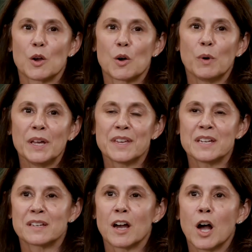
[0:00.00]
Well, I
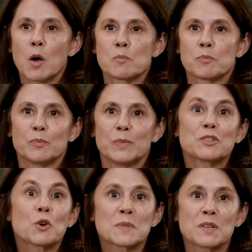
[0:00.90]
think in
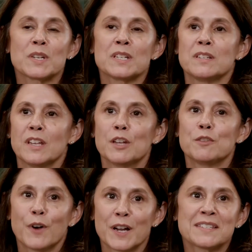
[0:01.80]
terms of
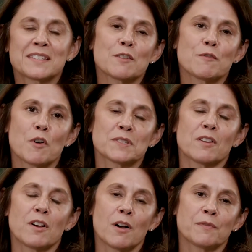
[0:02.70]
advice that I've also
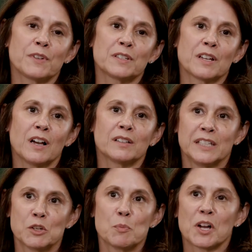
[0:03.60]
often
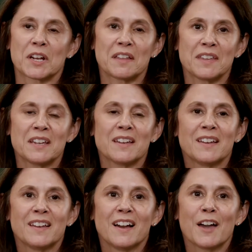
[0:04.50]
leaned upon, I think
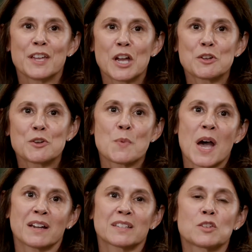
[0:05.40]
I go
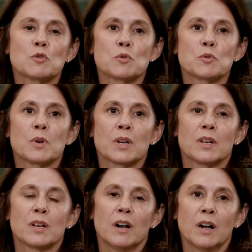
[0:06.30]
back to
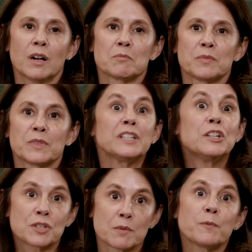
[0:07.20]
the
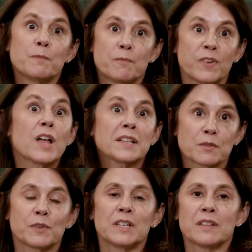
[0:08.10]
leadership
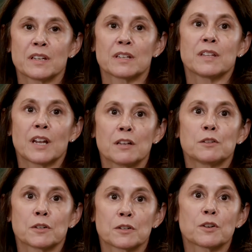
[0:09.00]
philosophy that I
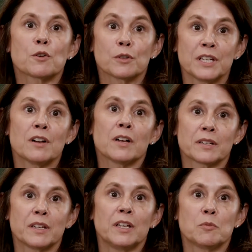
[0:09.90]
learned early
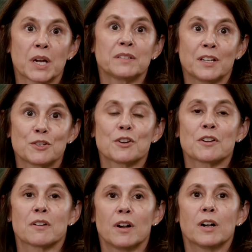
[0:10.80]
on in my tenure